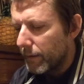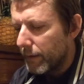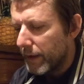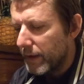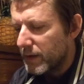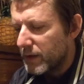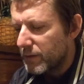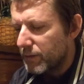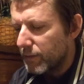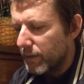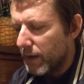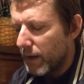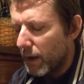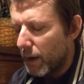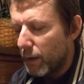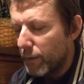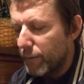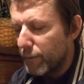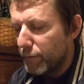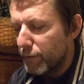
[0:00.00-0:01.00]
That's
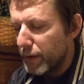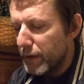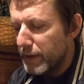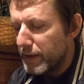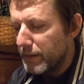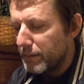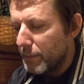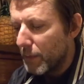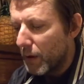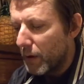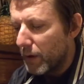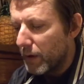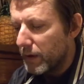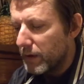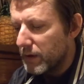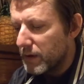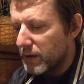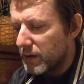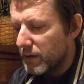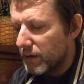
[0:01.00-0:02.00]
over reading
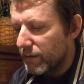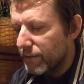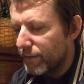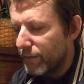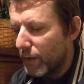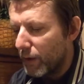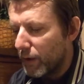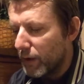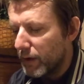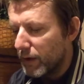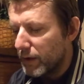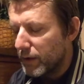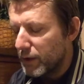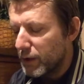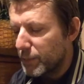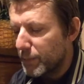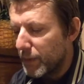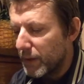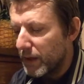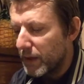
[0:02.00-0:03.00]
minds, flying at
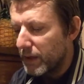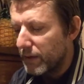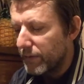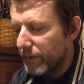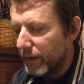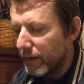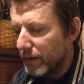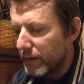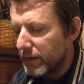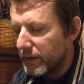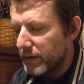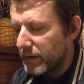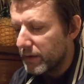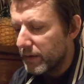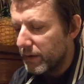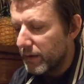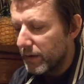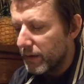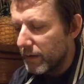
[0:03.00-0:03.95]
the speed of light.